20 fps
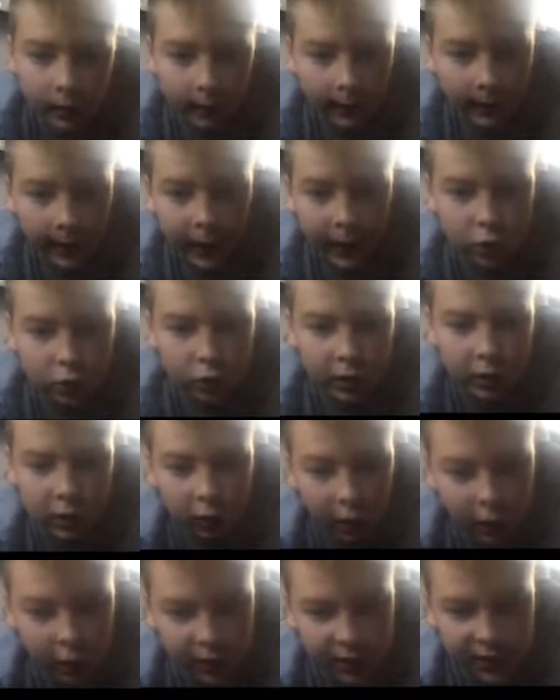History
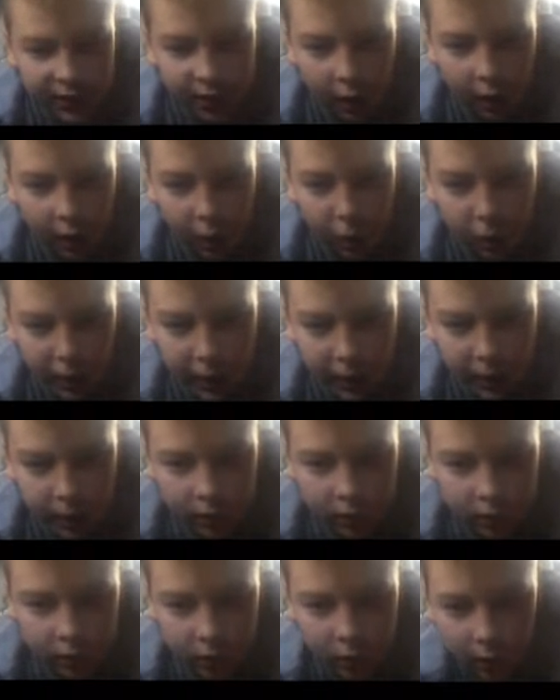classes are only
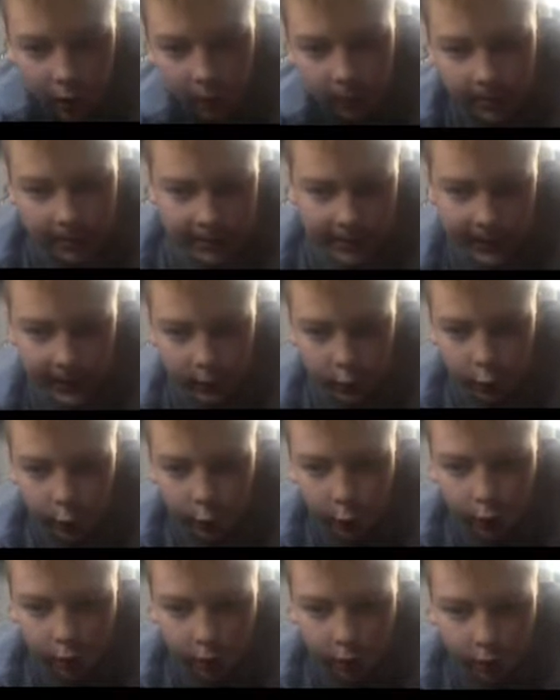going to get
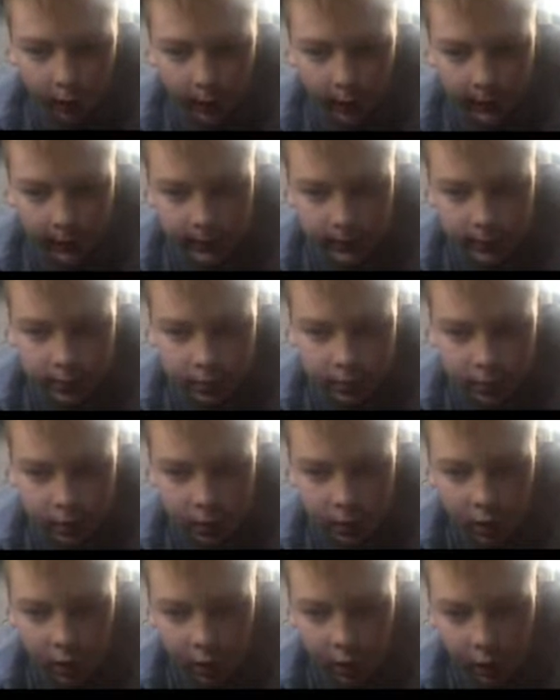longer and
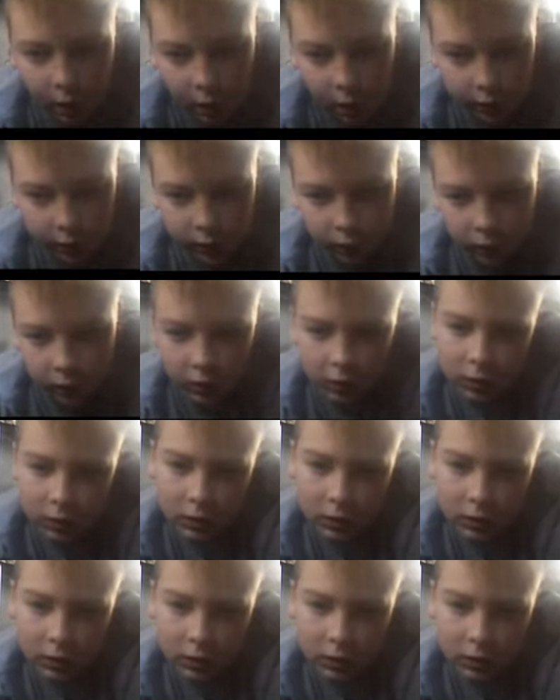harder